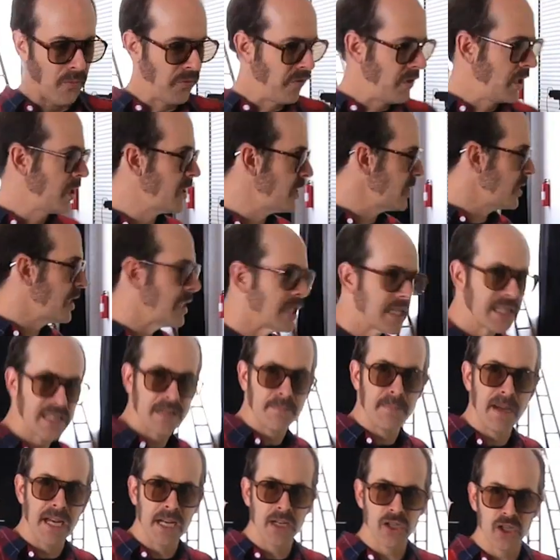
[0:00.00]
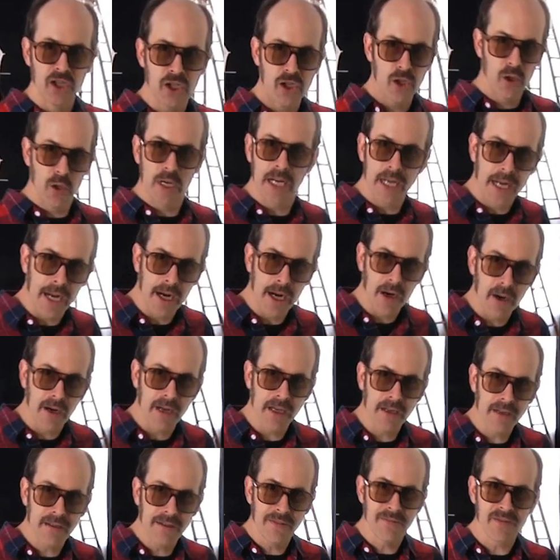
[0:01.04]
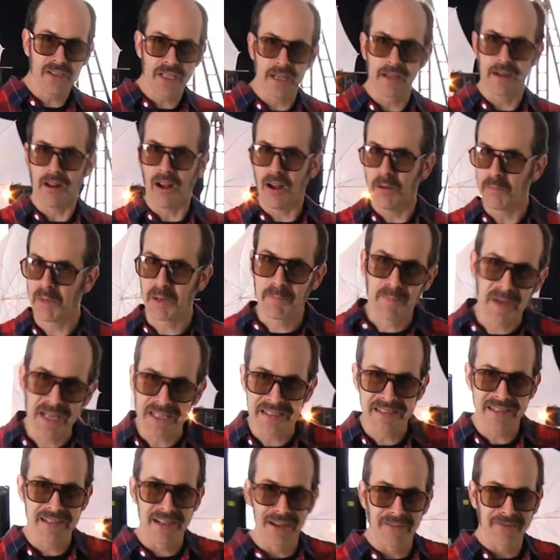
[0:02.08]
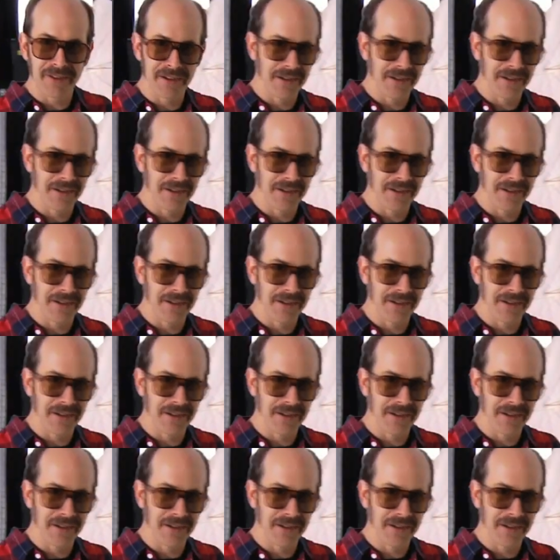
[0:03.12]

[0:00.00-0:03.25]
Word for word: This is the main shooting area. I've shot all my best stuff